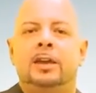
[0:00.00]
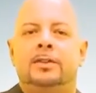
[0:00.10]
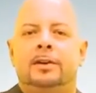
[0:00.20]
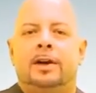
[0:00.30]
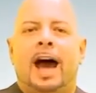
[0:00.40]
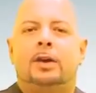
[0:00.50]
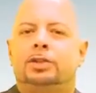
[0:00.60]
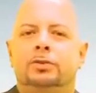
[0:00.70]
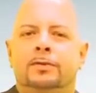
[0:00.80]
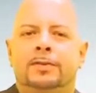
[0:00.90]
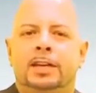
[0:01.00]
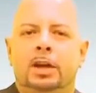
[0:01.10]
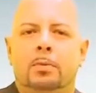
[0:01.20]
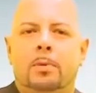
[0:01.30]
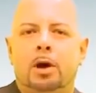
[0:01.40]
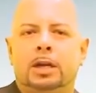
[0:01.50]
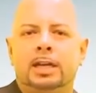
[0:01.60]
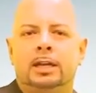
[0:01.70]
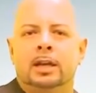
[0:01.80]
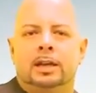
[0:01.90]
The how-to video
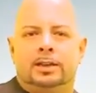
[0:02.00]
market,